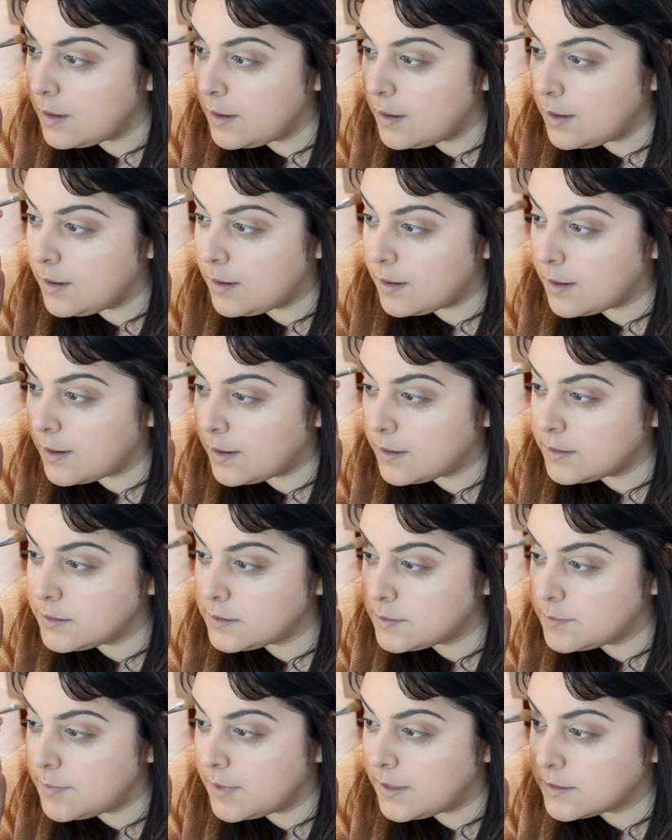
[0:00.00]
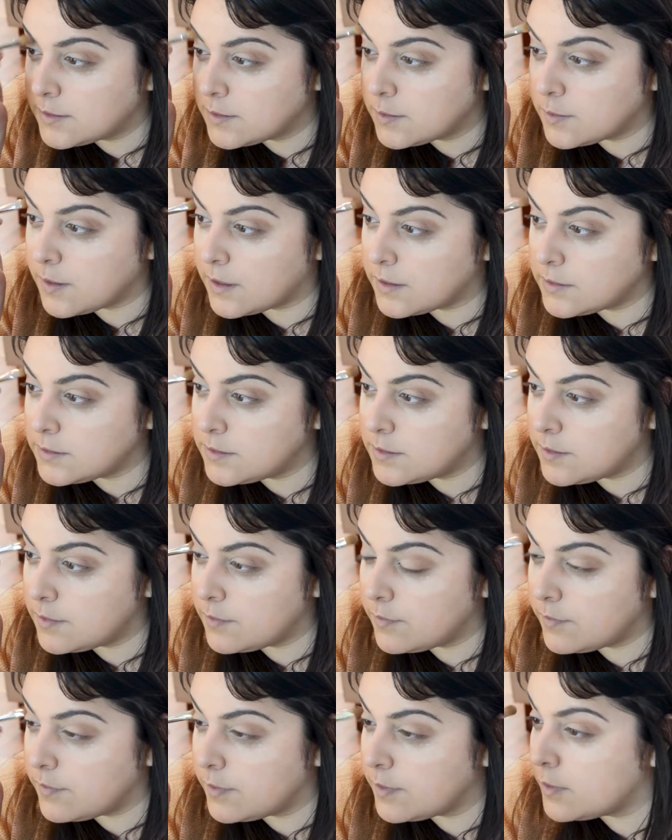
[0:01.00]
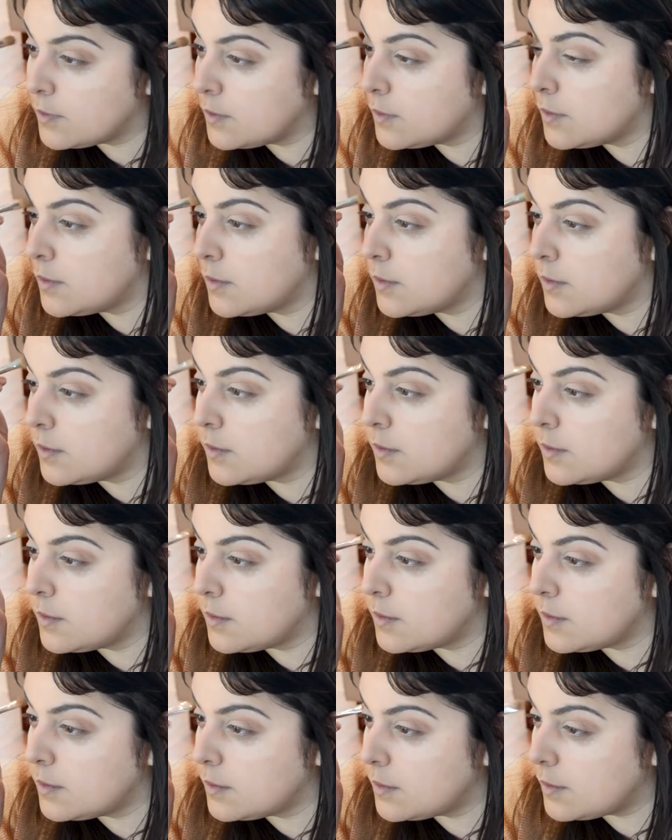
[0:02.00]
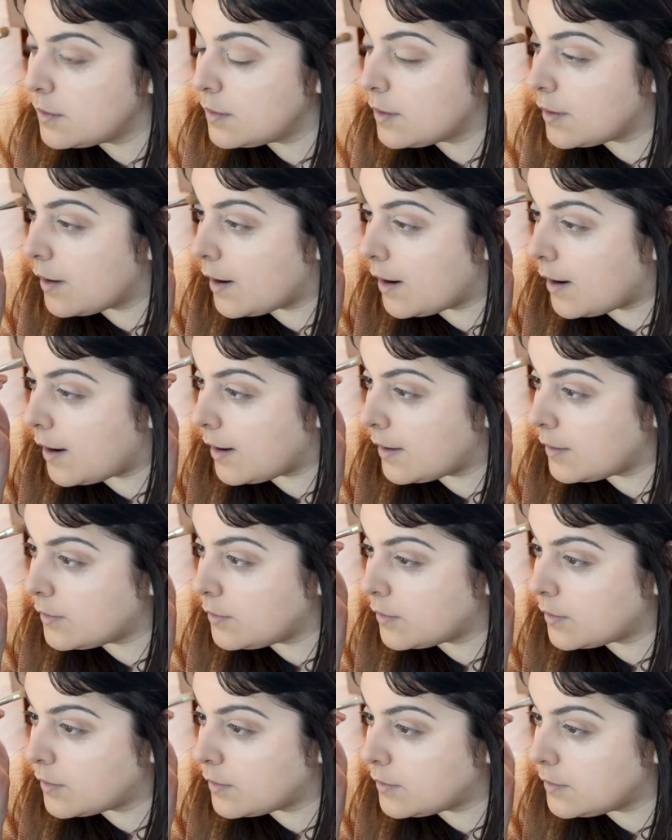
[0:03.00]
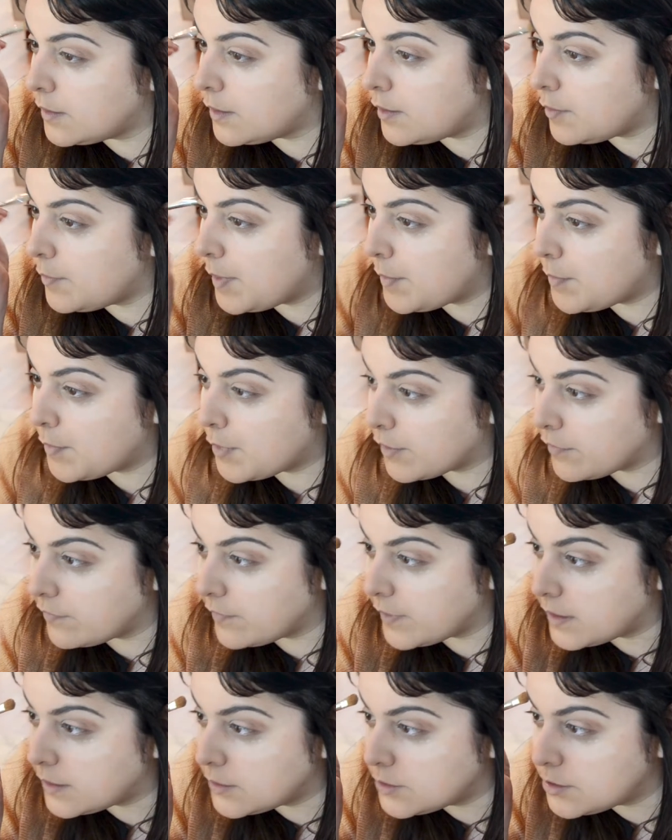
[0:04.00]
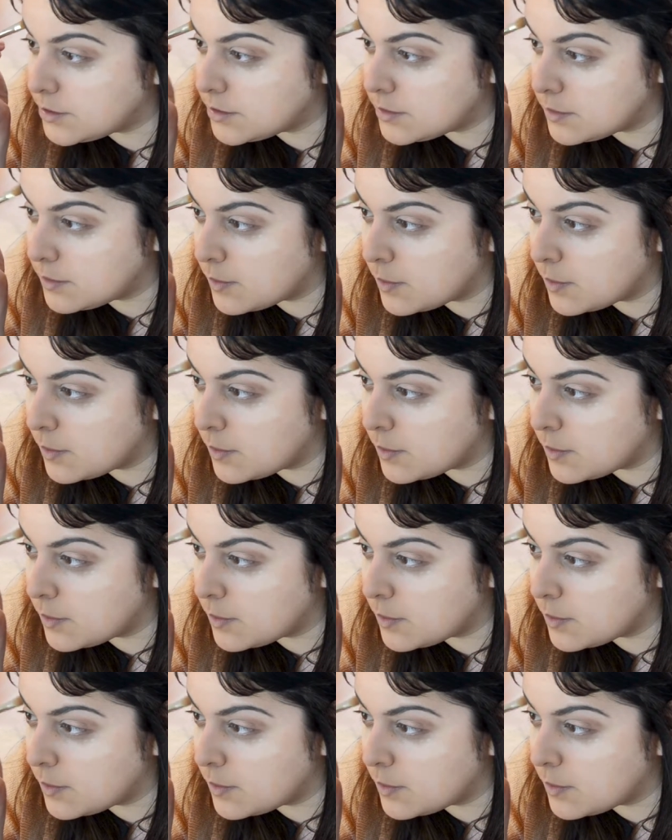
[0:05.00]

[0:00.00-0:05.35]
and it kind of just makes the rest of your eye look a little bit more finished.